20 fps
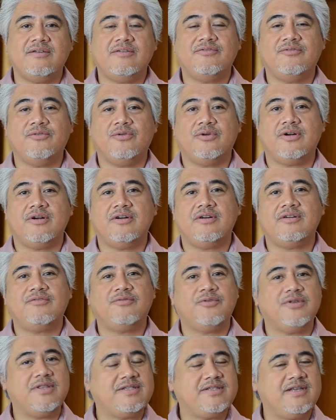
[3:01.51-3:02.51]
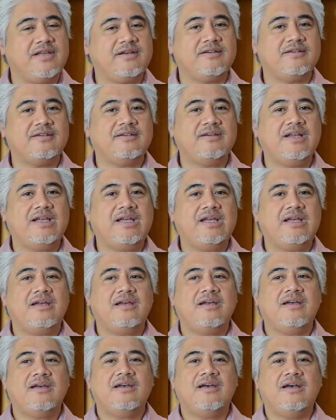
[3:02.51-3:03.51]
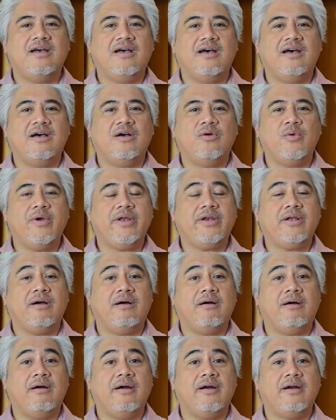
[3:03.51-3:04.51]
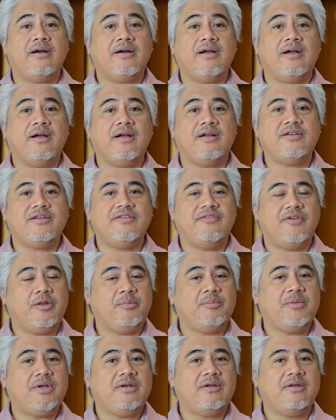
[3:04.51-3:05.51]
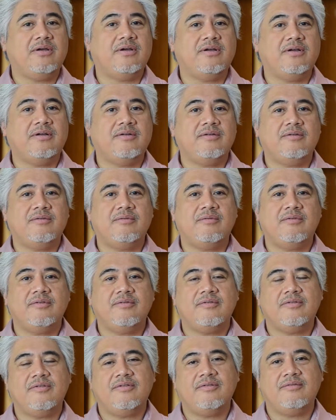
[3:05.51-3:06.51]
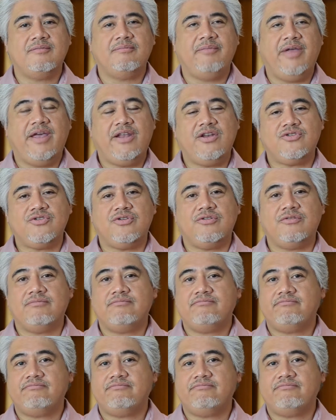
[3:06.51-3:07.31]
for the center. When our development manager